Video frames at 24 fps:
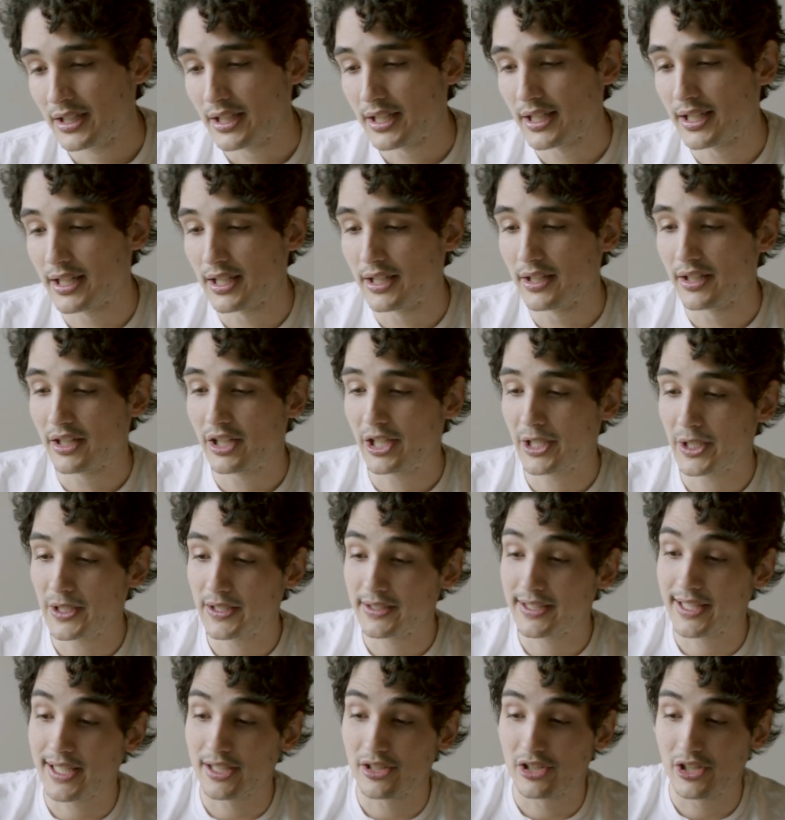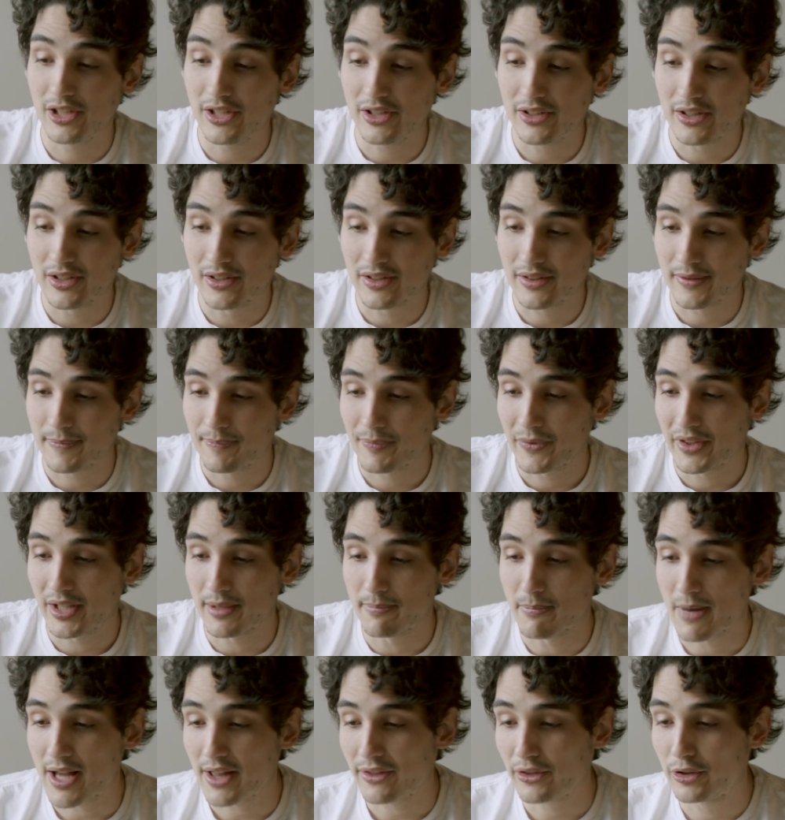And hearing that Jesus,
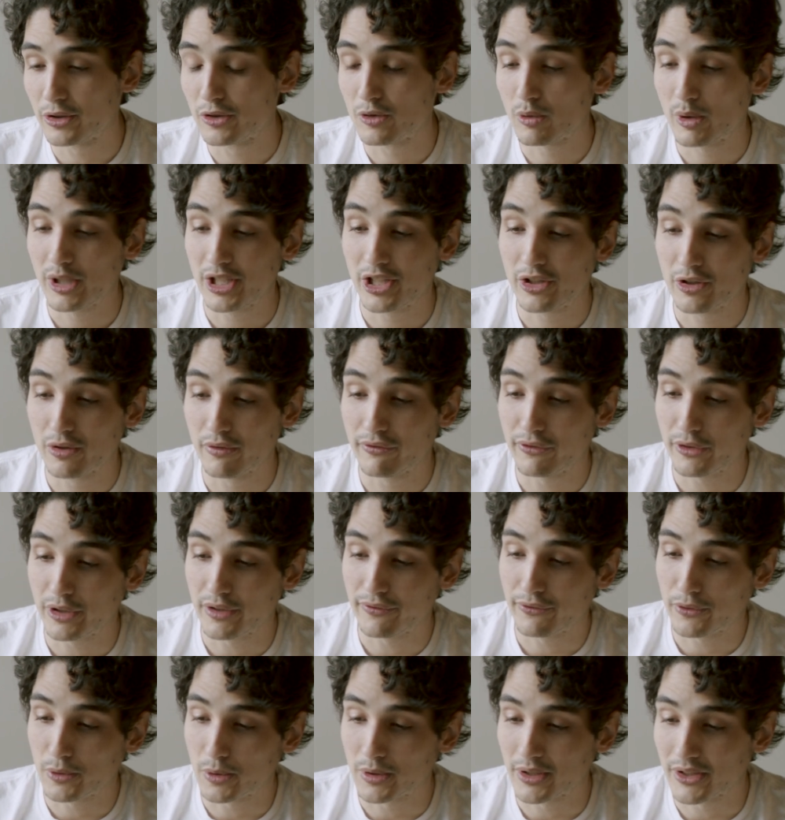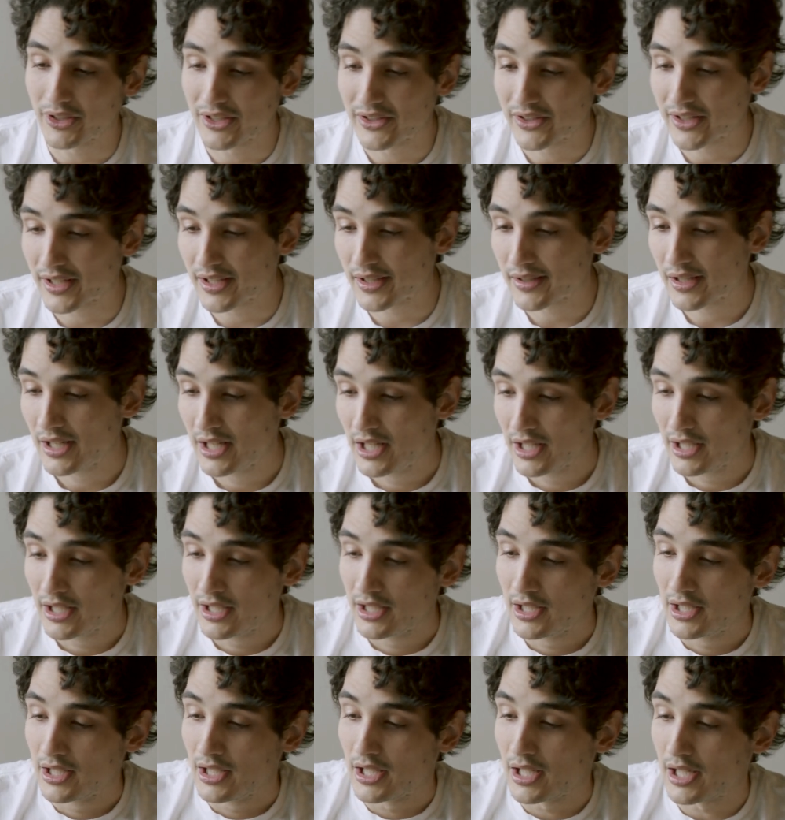in Matthew 22:34, He says,
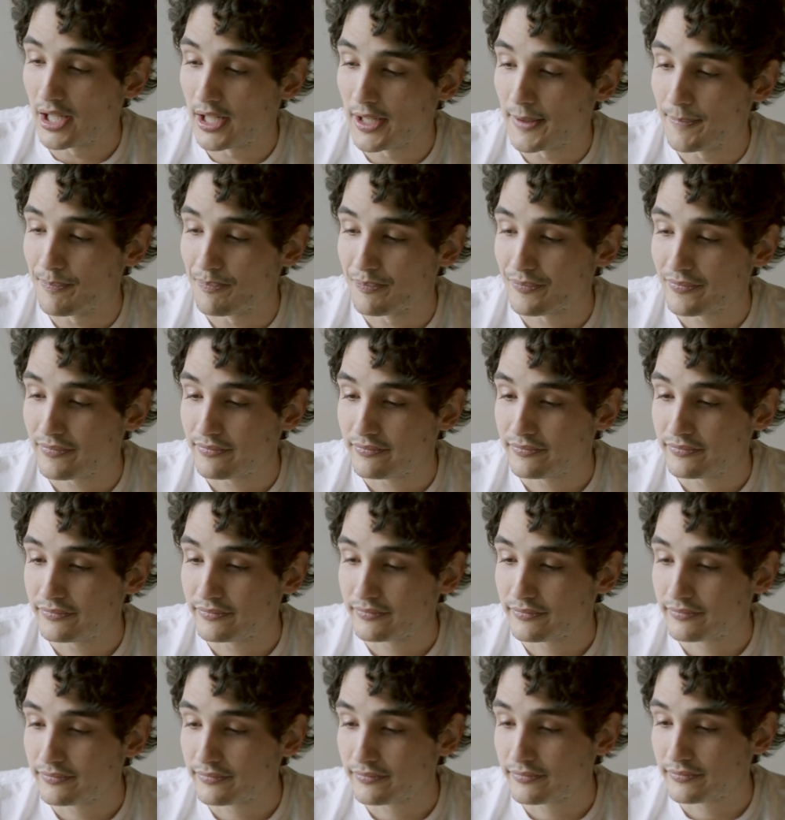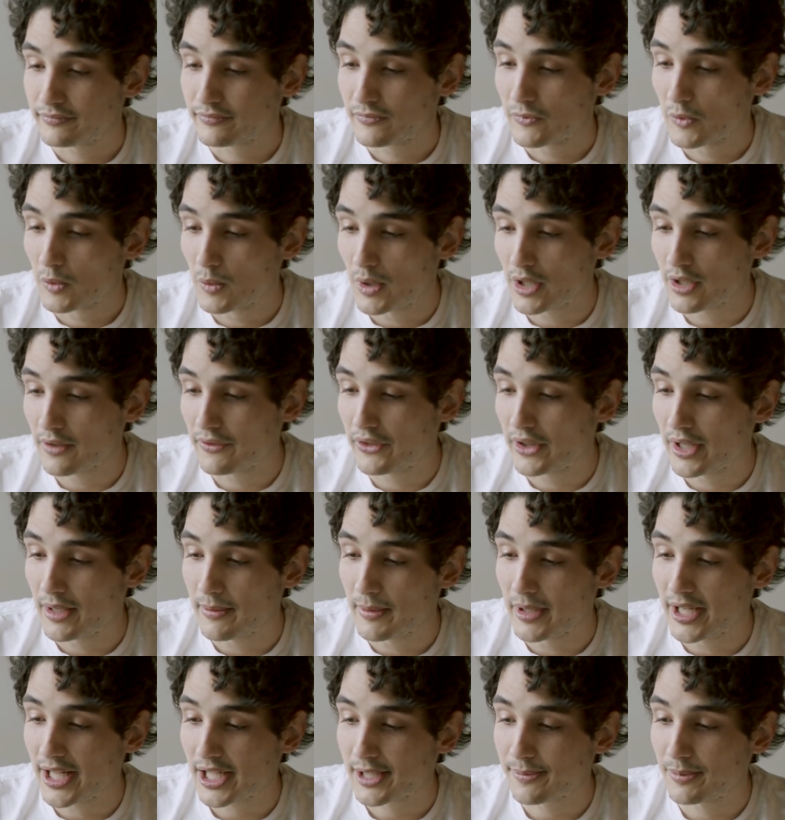one of
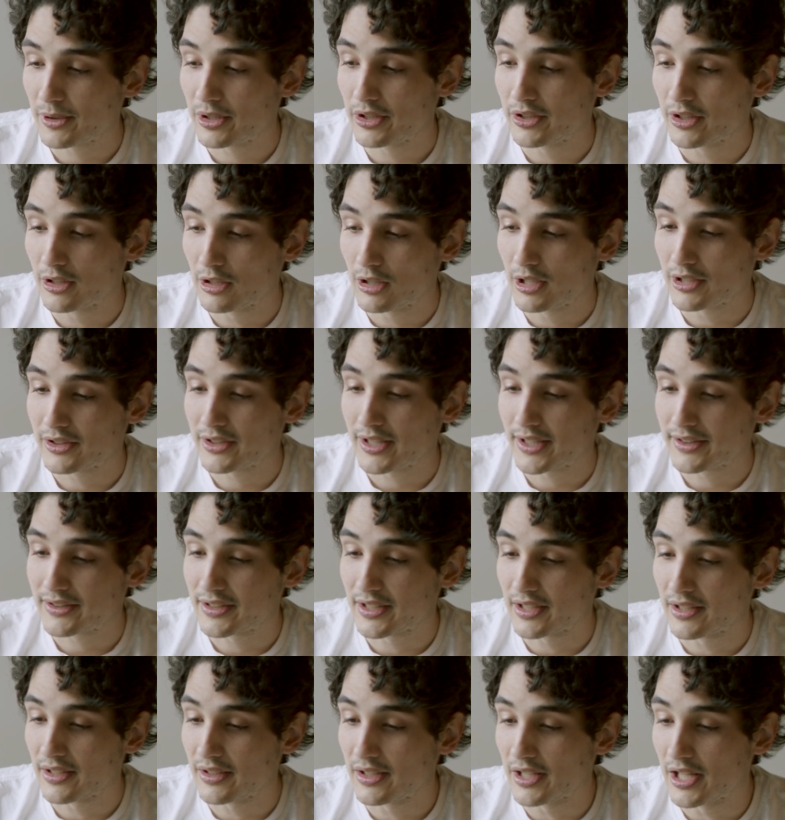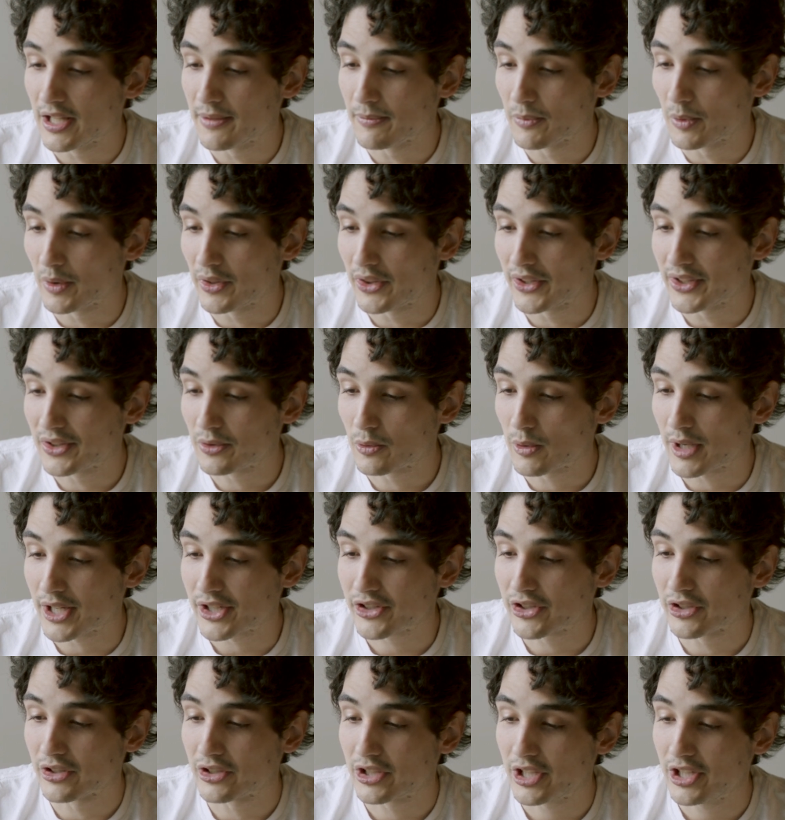them, an expert in the law, tested Him with this
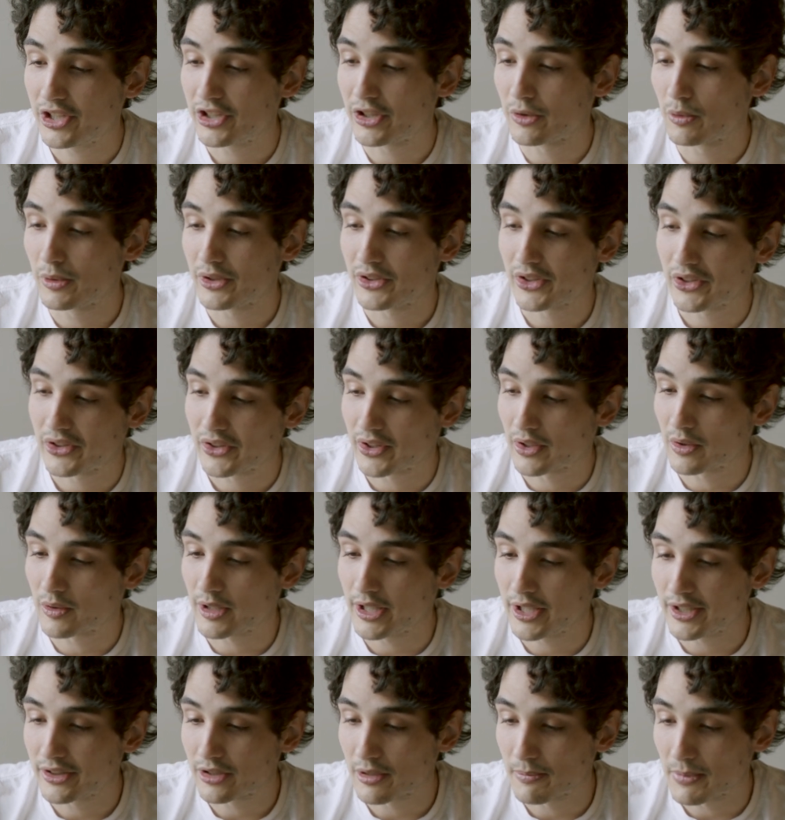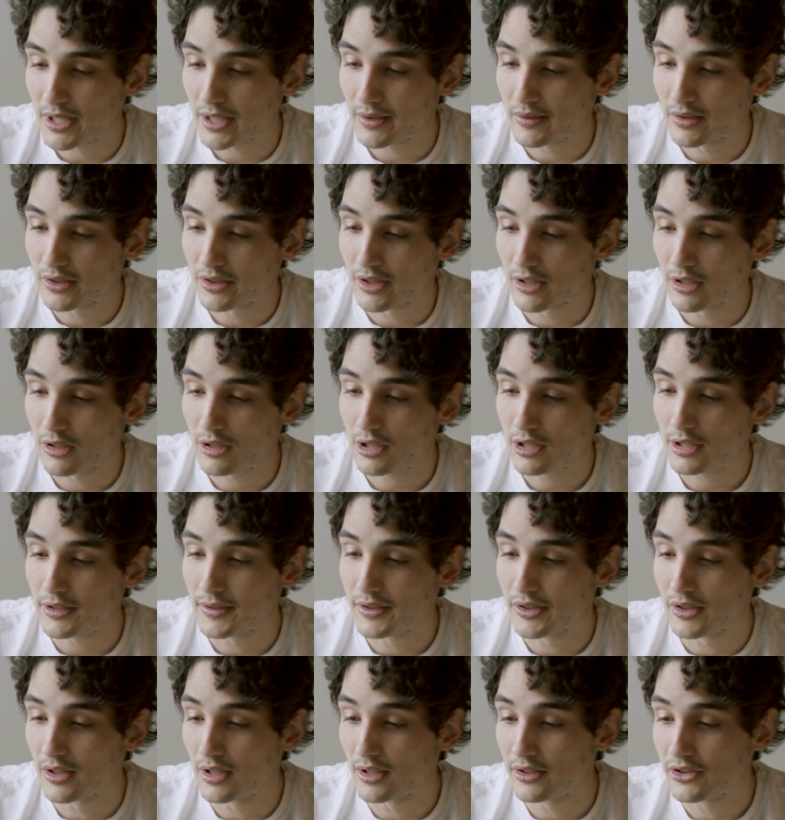question, "Teacher, which is the greatest commandment in the law?"
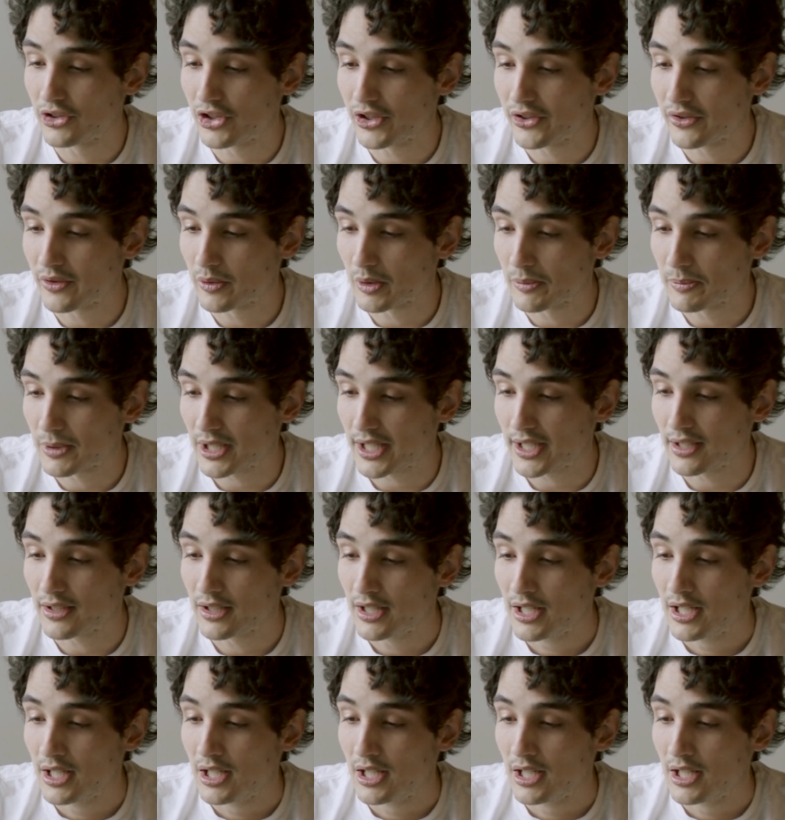And Jesus replied,